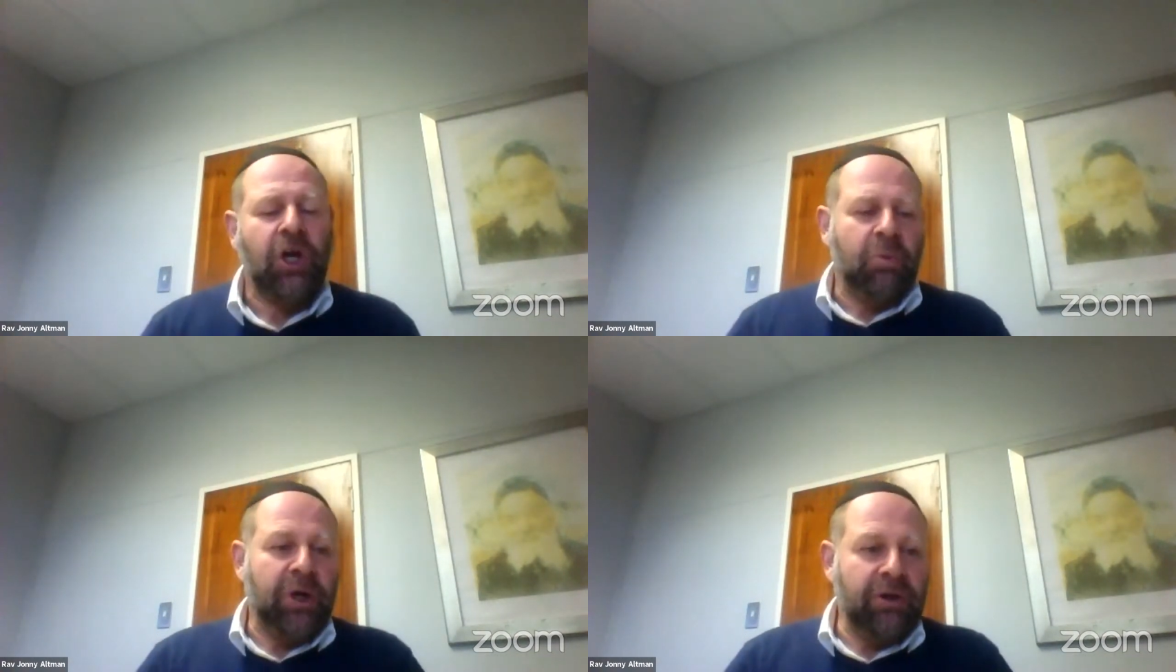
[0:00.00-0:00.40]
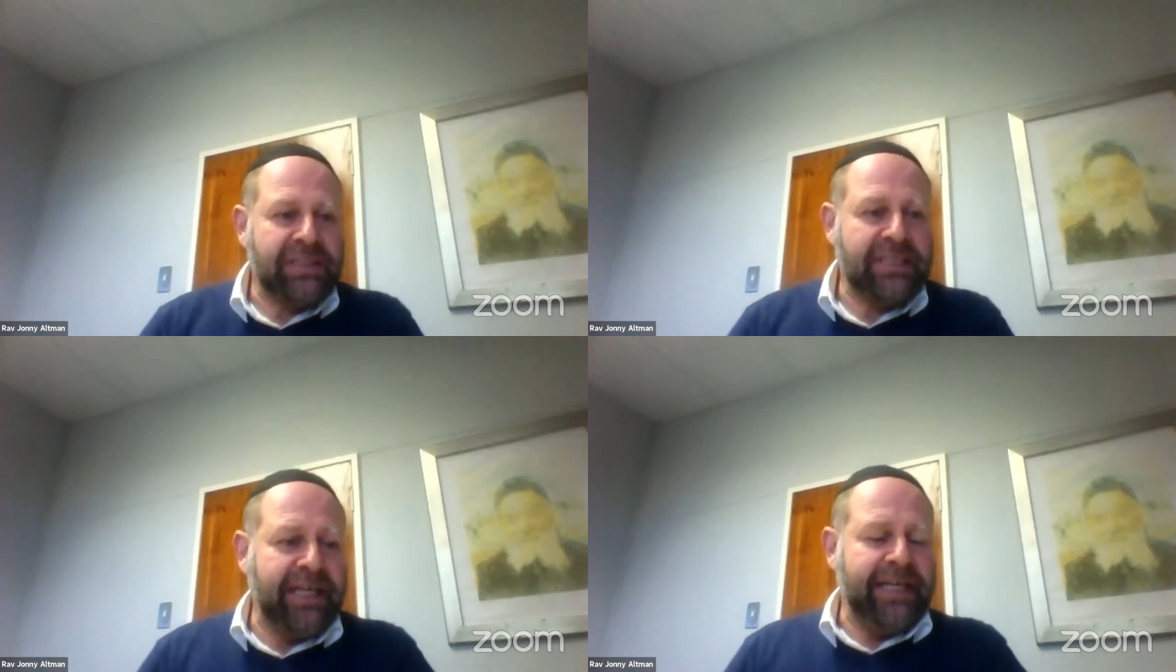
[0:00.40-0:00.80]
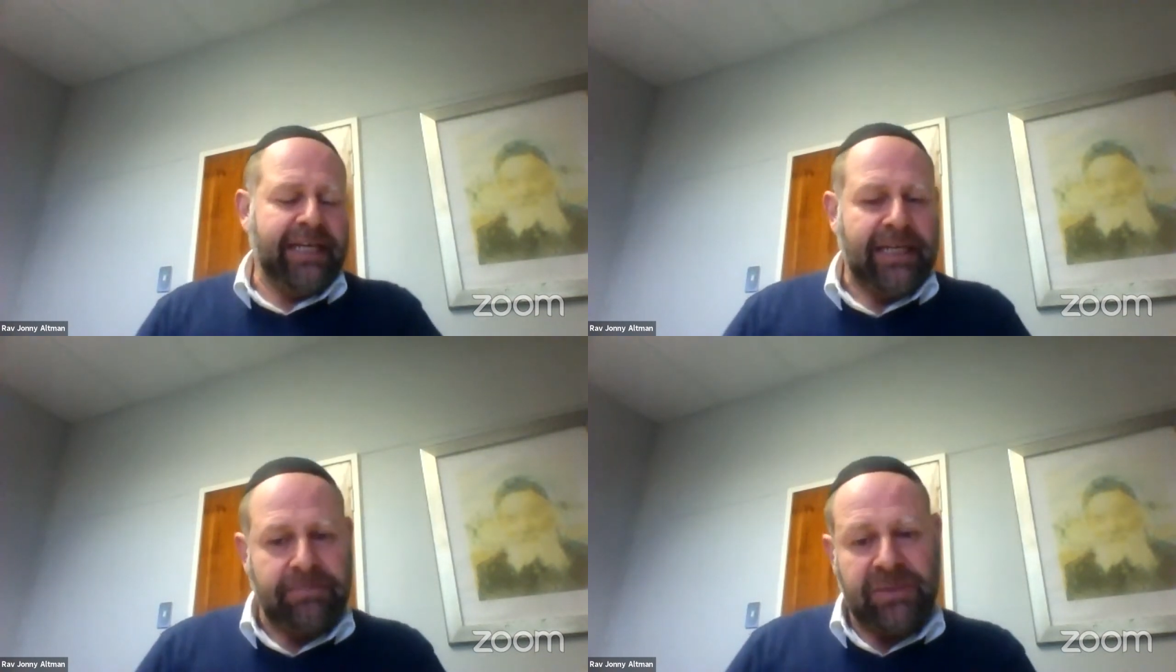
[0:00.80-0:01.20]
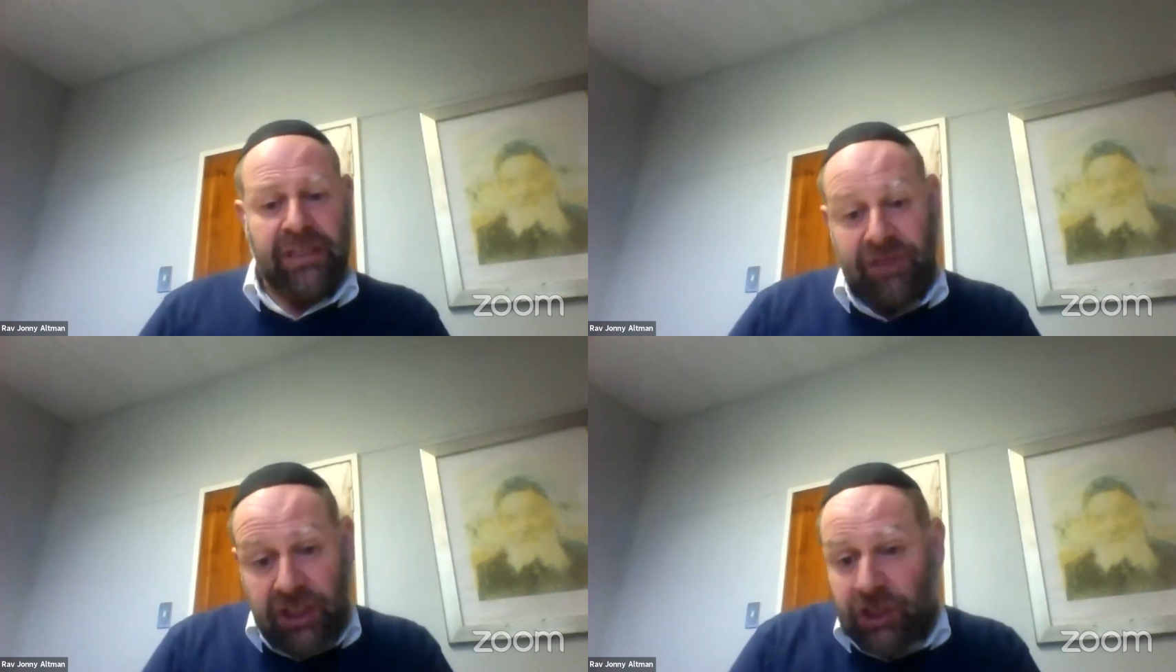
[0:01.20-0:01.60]
Where we say,
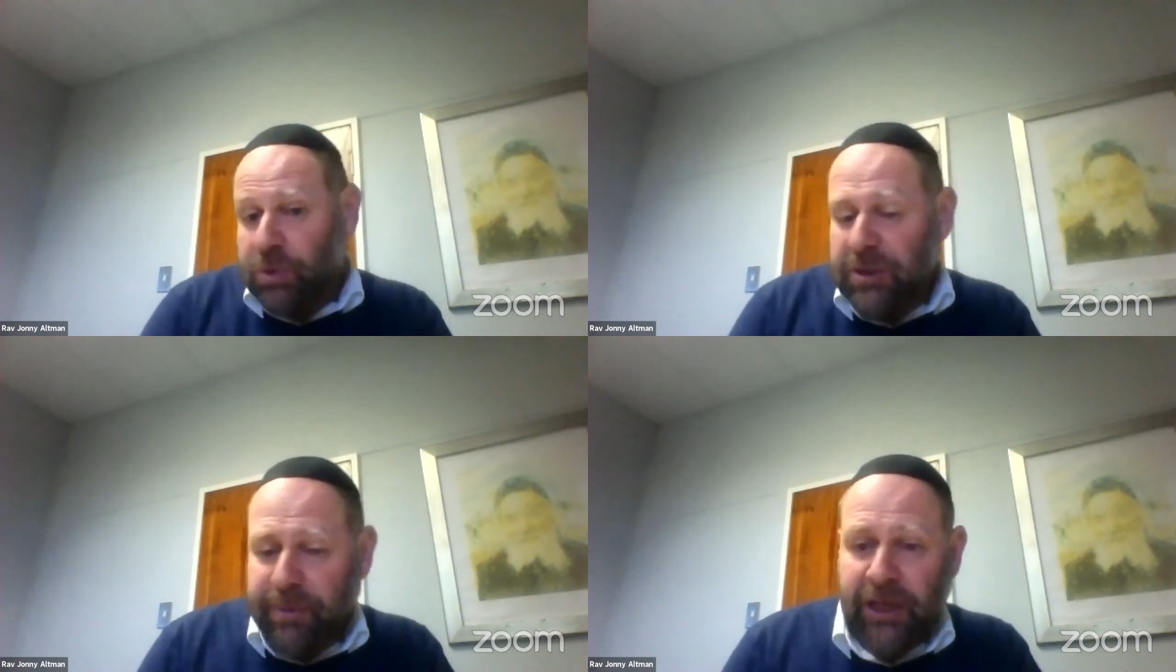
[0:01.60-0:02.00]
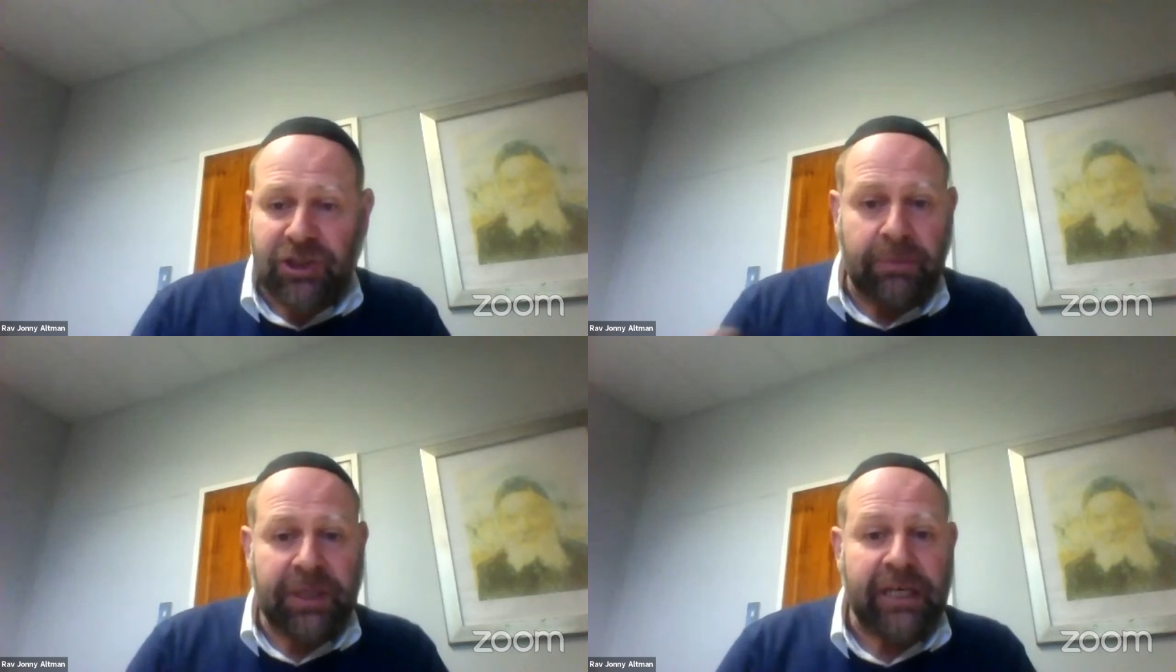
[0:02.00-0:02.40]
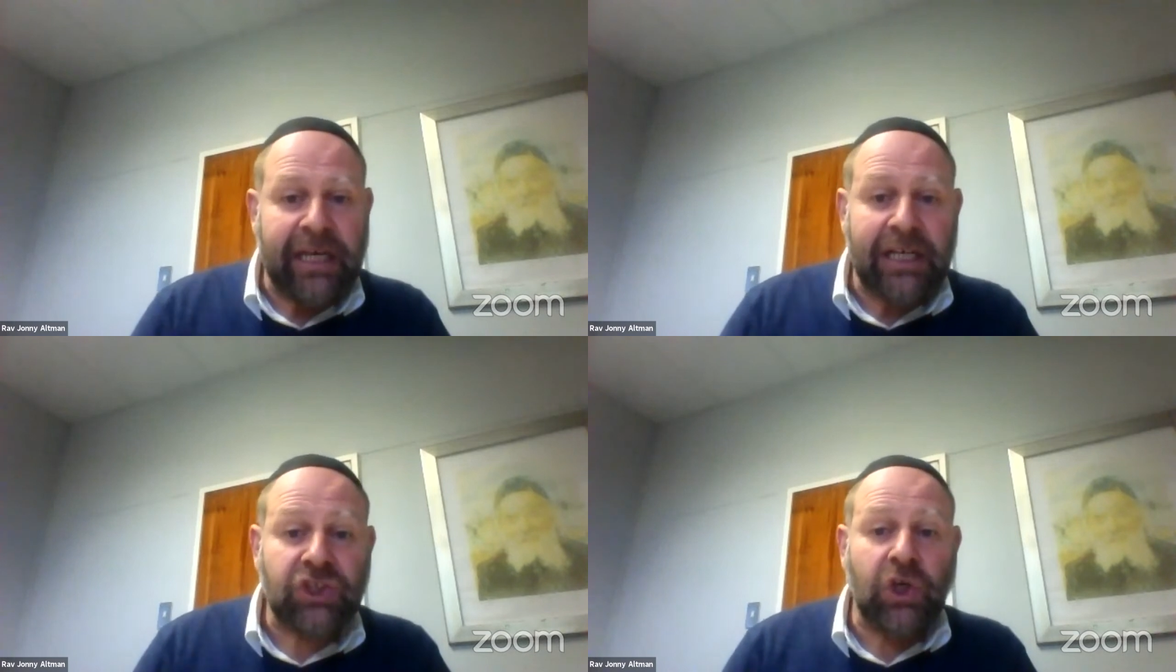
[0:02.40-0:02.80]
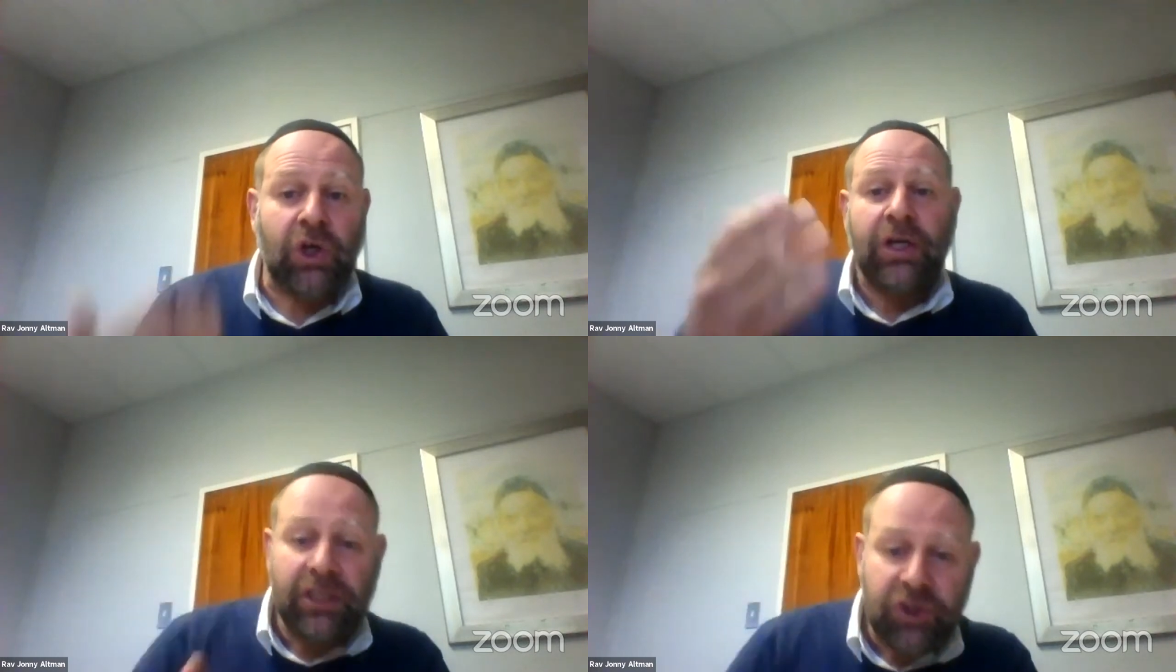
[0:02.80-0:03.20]
even in this week's parsha, the beginning
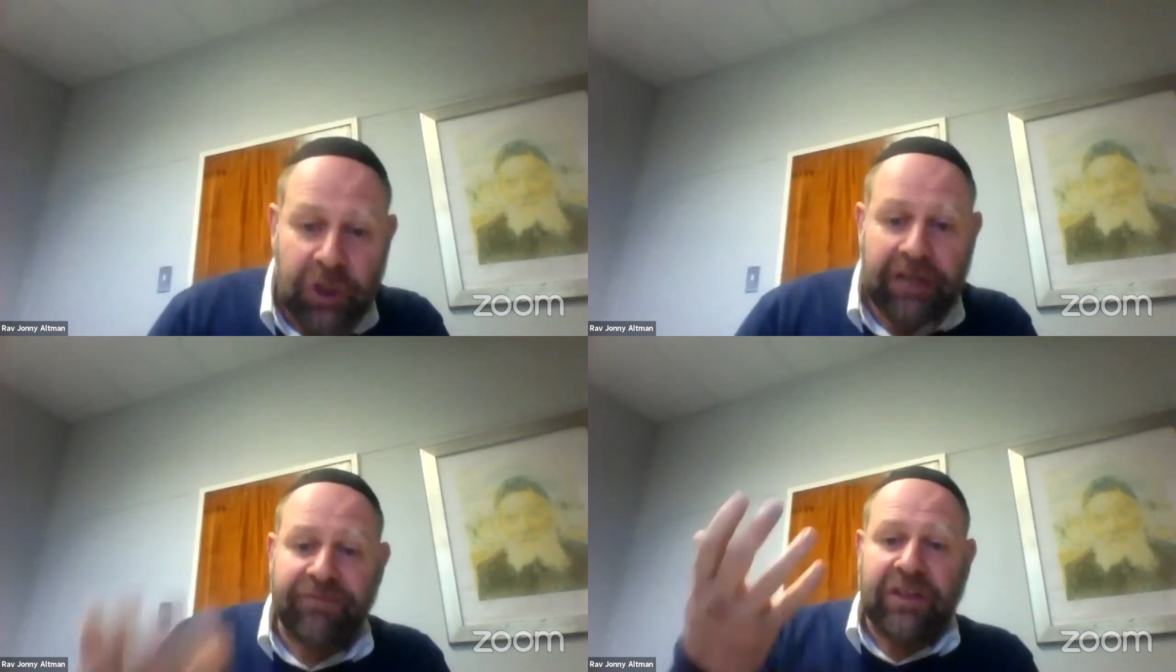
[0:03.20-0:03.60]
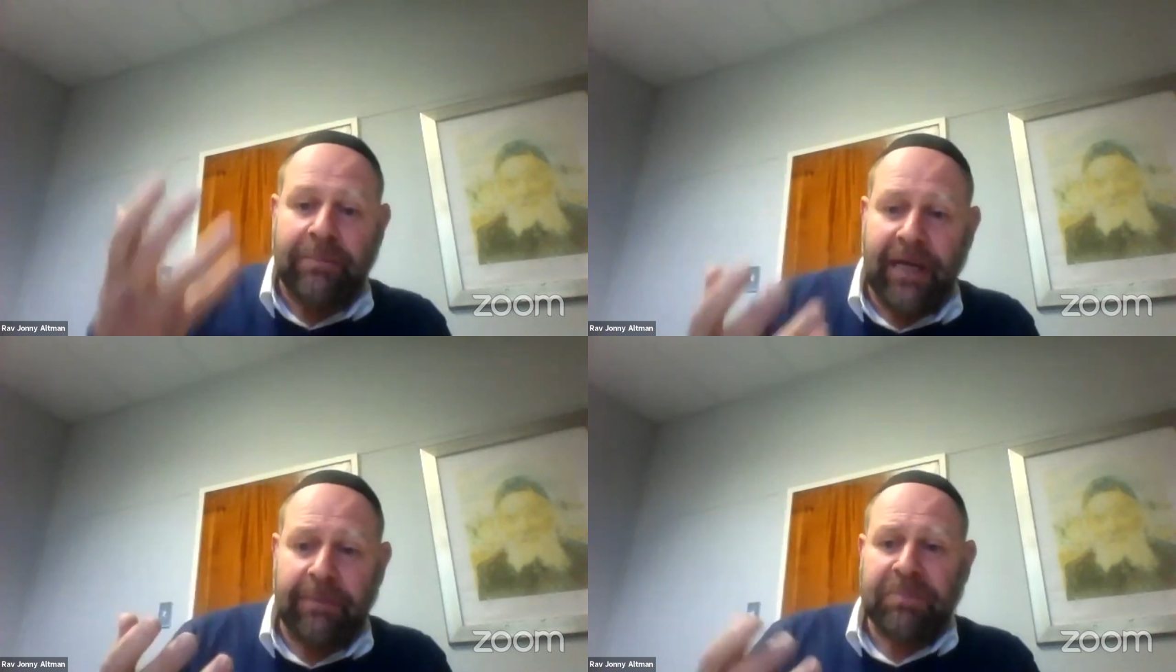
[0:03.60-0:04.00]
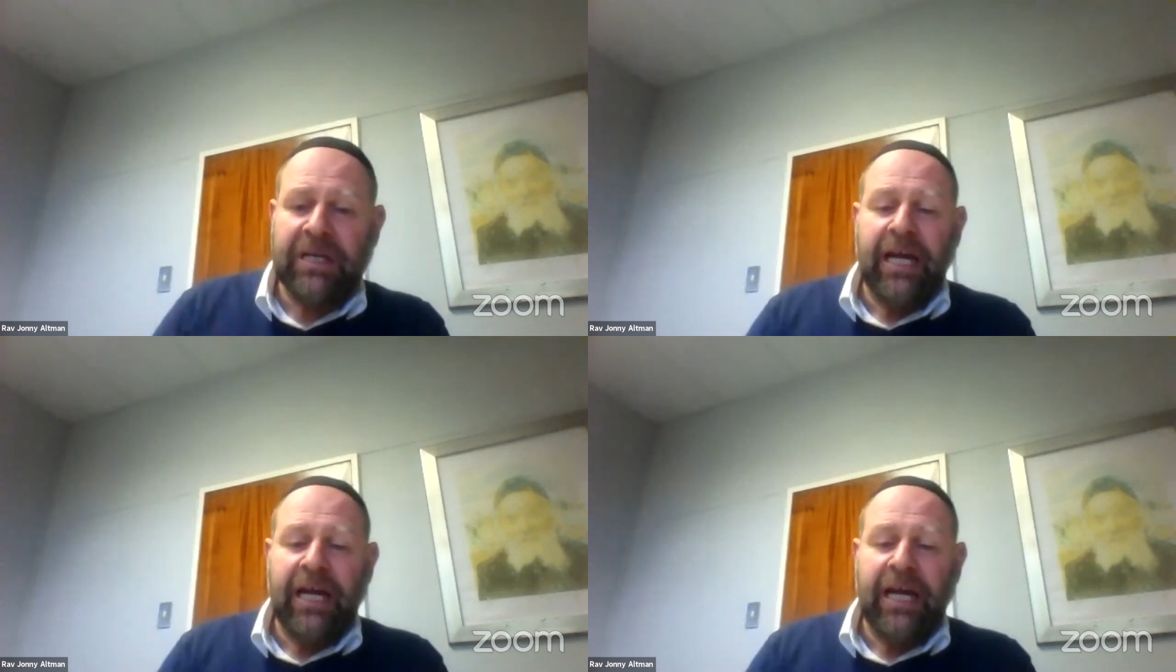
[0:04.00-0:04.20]
Naso, to lift them up.